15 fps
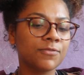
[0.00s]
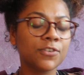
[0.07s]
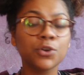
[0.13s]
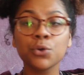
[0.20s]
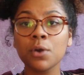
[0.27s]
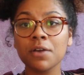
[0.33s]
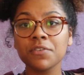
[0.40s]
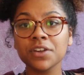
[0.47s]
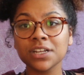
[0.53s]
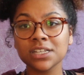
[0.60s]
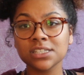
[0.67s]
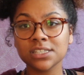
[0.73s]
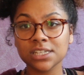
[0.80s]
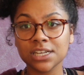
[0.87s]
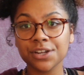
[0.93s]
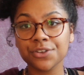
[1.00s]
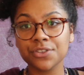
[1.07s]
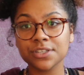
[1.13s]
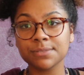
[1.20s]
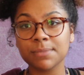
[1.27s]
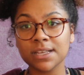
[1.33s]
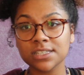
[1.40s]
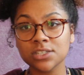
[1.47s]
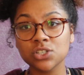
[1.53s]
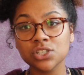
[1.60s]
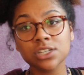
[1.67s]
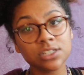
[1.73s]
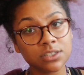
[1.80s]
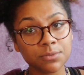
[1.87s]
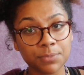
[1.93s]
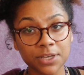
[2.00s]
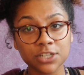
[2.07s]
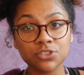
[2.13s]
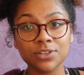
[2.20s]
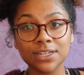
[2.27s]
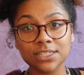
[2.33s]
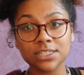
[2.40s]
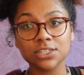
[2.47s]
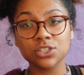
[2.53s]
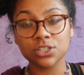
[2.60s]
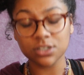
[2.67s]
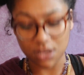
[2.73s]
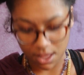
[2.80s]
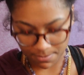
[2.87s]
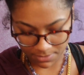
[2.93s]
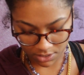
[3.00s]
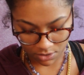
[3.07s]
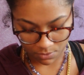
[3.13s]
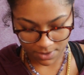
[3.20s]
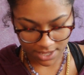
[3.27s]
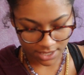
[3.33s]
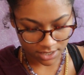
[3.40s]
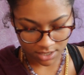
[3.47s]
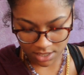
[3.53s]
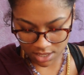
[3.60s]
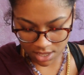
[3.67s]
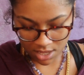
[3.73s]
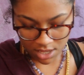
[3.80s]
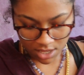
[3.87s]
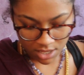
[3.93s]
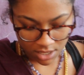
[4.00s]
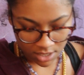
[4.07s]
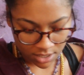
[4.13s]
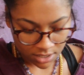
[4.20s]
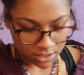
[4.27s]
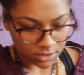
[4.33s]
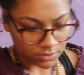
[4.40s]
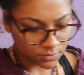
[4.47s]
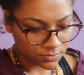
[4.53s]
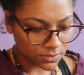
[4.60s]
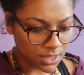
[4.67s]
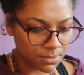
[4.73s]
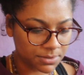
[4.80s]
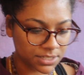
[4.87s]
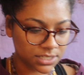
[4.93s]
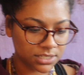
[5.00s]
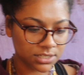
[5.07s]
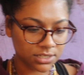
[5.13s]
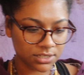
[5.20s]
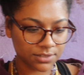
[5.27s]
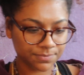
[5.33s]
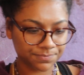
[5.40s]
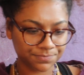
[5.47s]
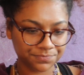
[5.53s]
for whoever needs to hear this message there's a big transition coming your way let me see